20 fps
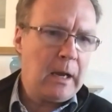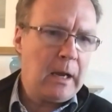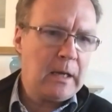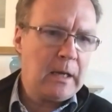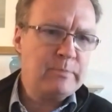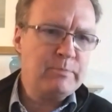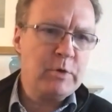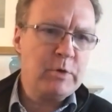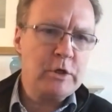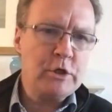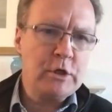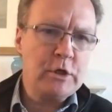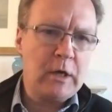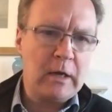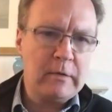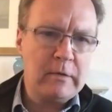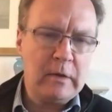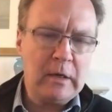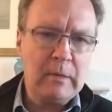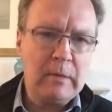Uh, as
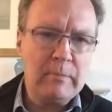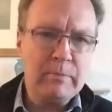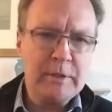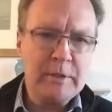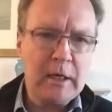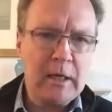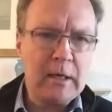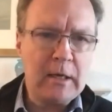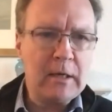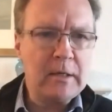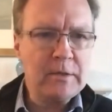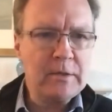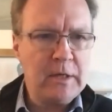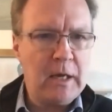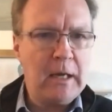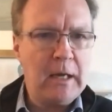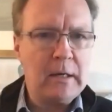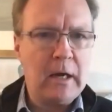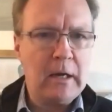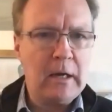Bridget, I think, in
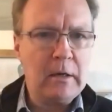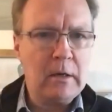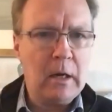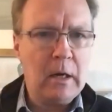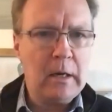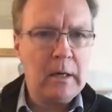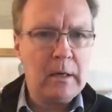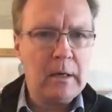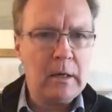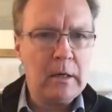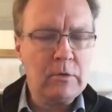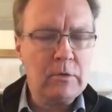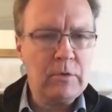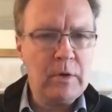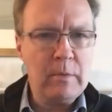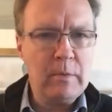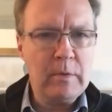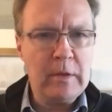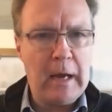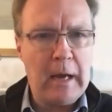particular said, I, I,
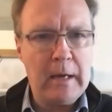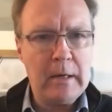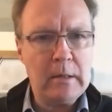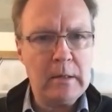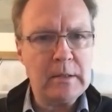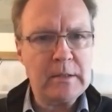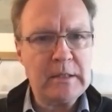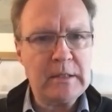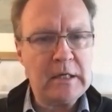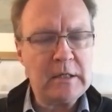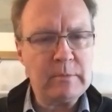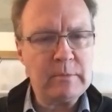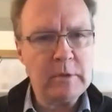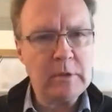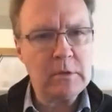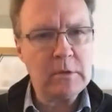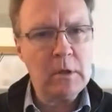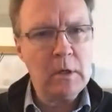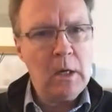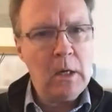I agree with that
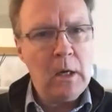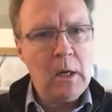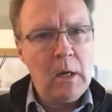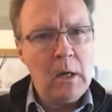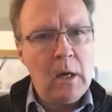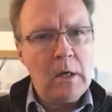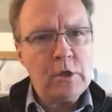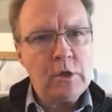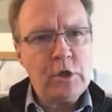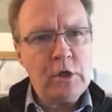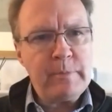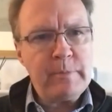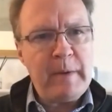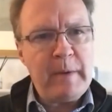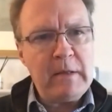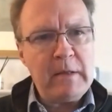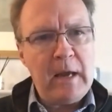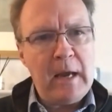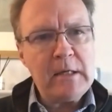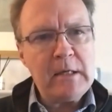assessment.
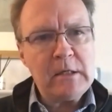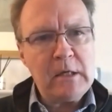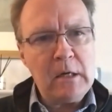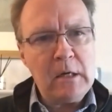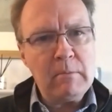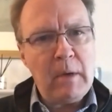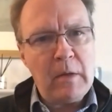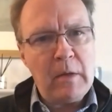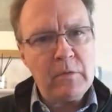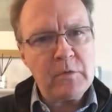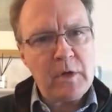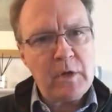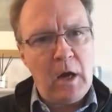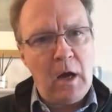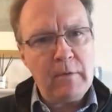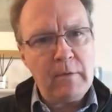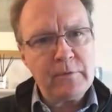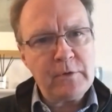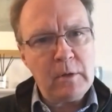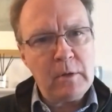She spent the 18
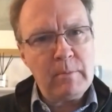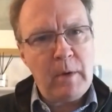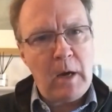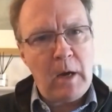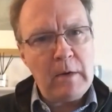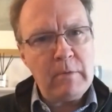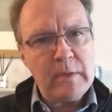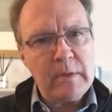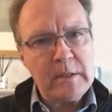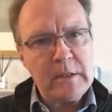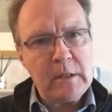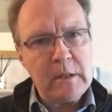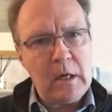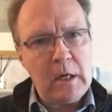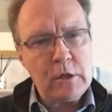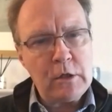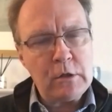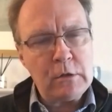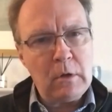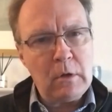months after my
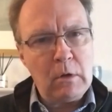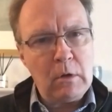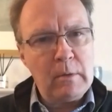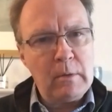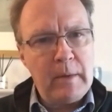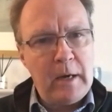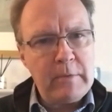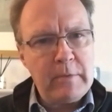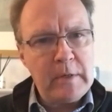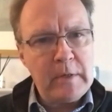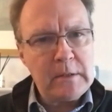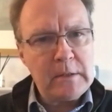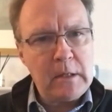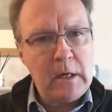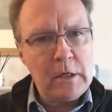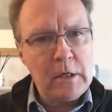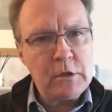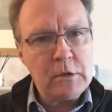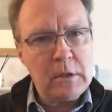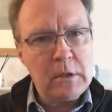resignation, not that my
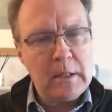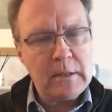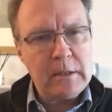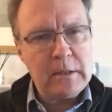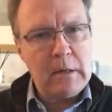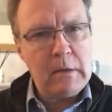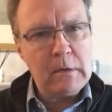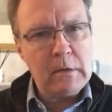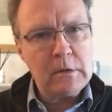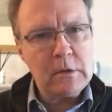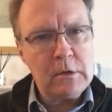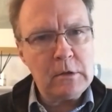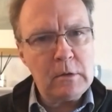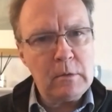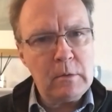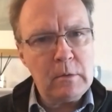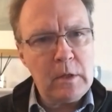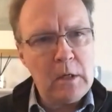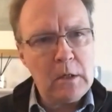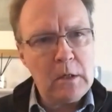resignation has anything
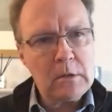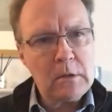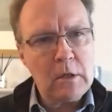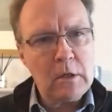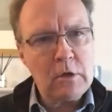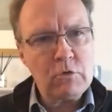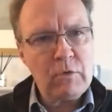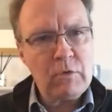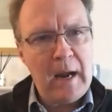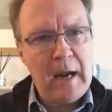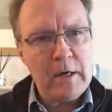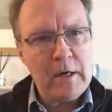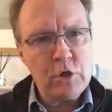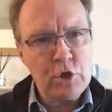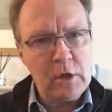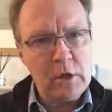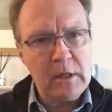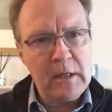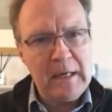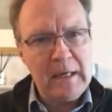to do with it,
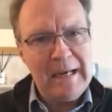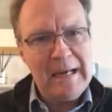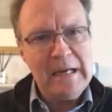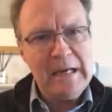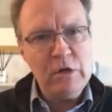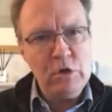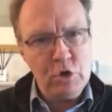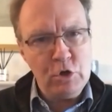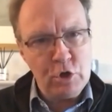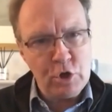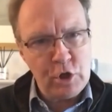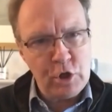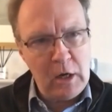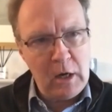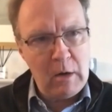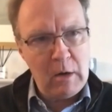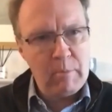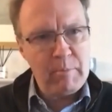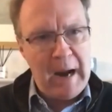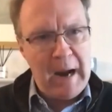gradually
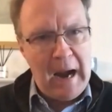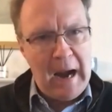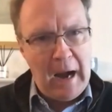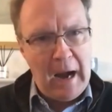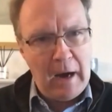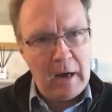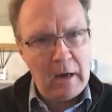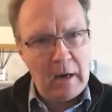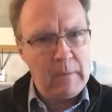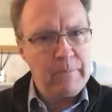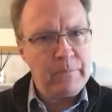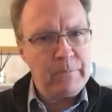inching back